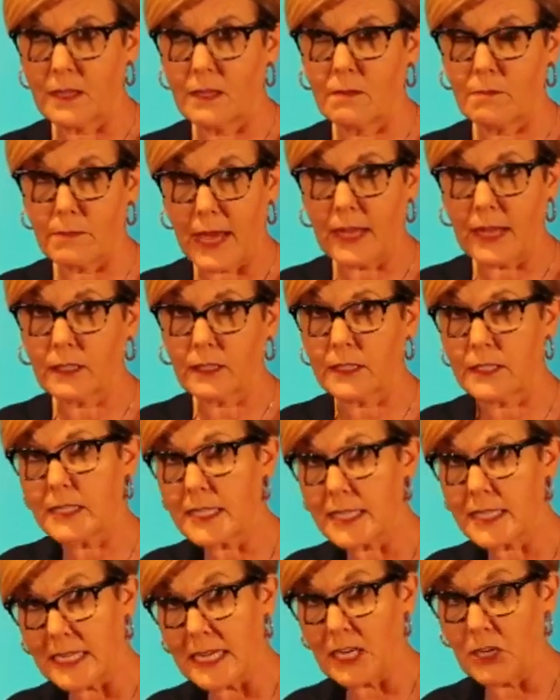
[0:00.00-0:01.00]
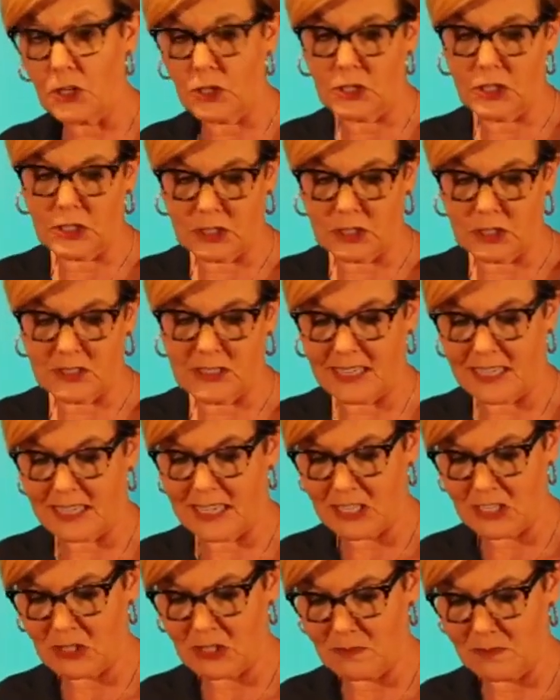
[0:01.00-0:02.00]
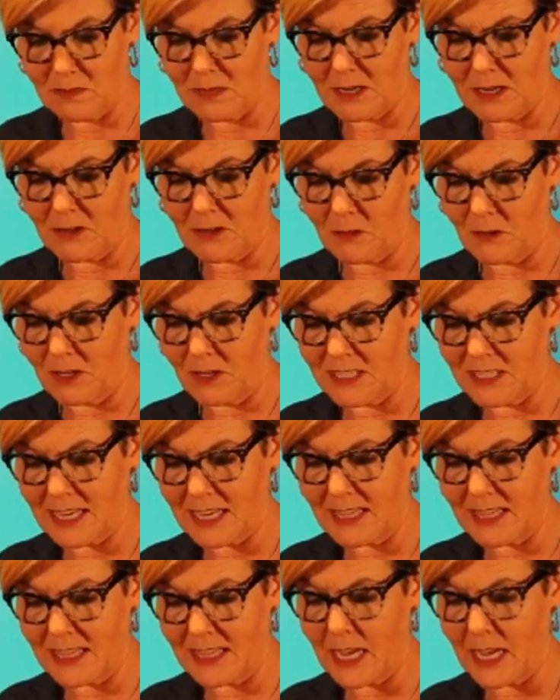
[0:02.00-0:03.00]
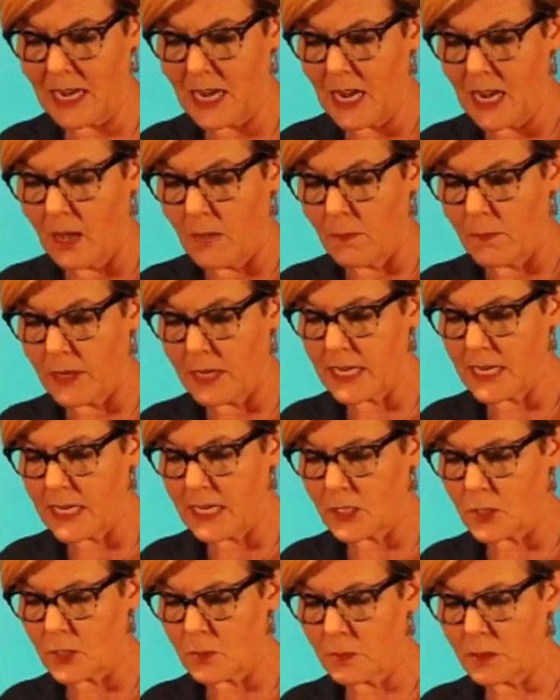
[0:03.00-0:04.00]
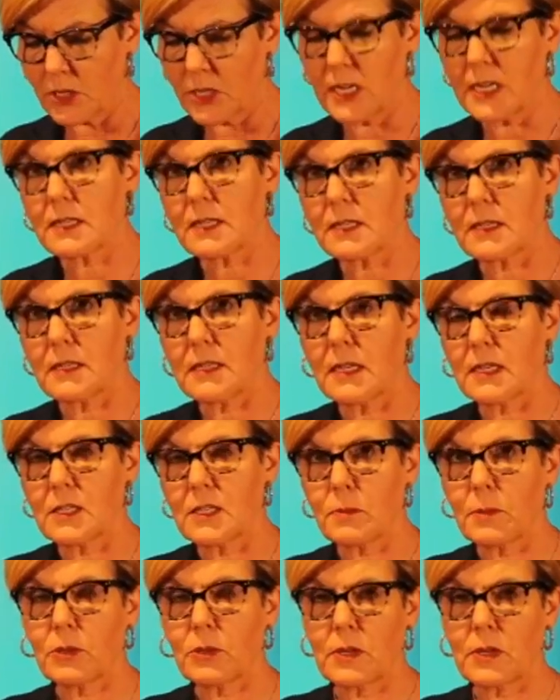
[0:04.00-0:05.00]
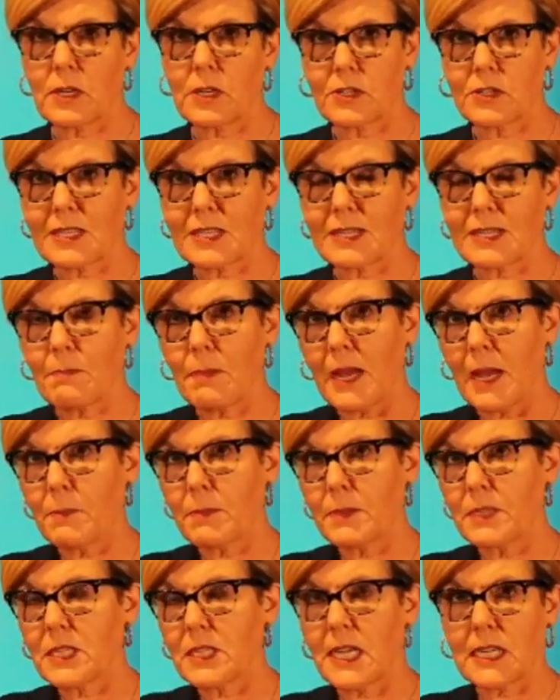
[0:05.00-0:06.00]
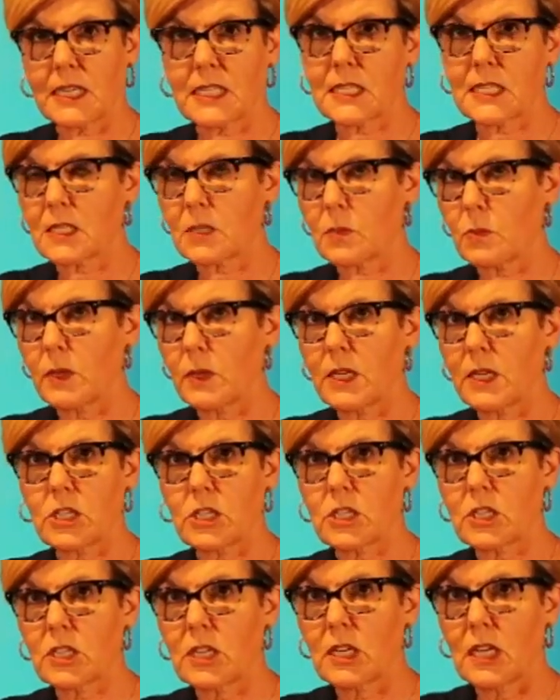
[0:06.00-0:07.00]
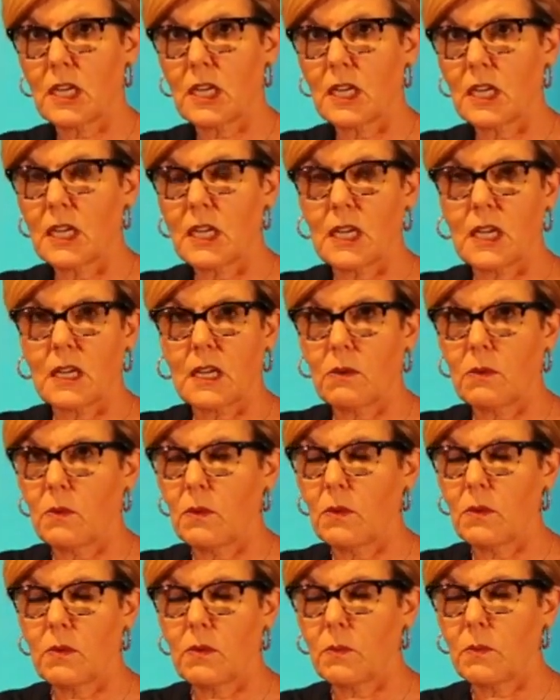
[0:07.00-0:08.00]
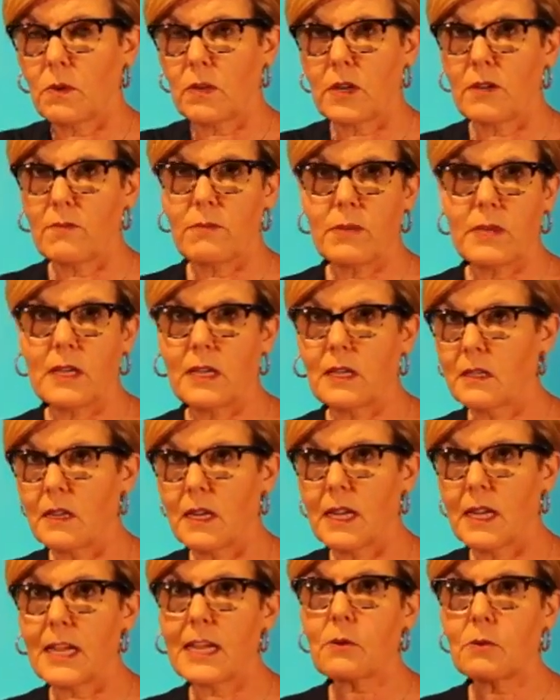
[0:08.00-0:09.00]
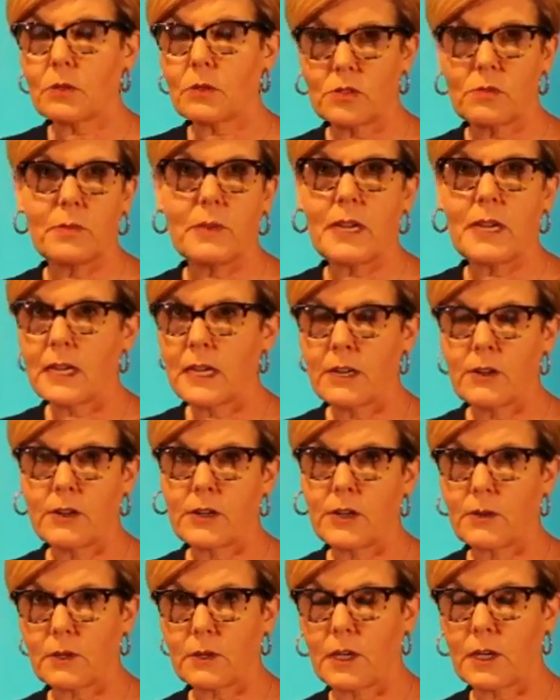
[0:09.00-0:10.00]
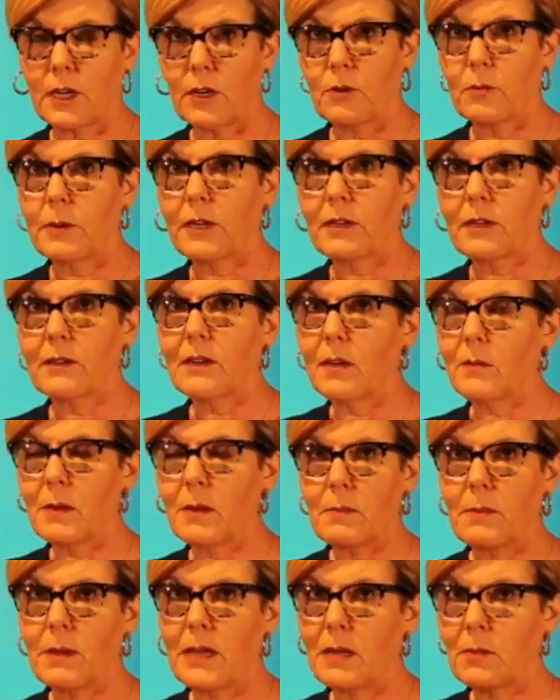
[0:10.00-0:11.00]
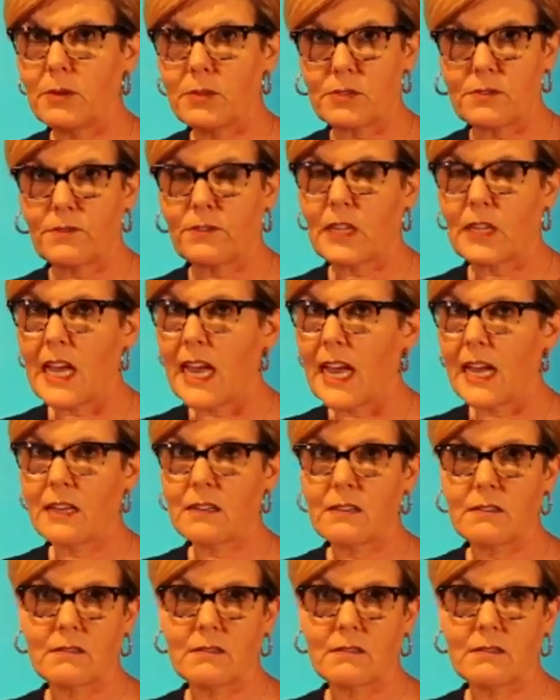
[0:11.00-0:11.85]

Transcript: ballad singer, I guess be another word to say that. But he experienced the Dust Bowl years in Pampa, Texas, which would have been equal to being here in Oklahoma. I mean, Pampas flat,